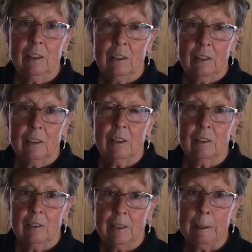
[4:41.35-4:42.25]

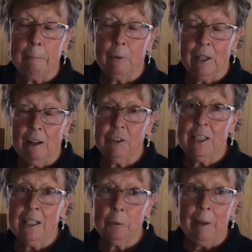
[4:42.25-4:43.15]
Yeah, we're gonna have
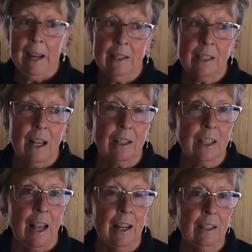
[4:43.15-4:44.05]
6 bands on
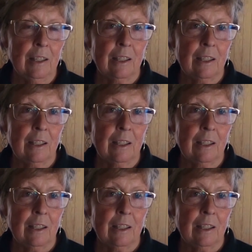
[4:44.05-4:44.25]
site.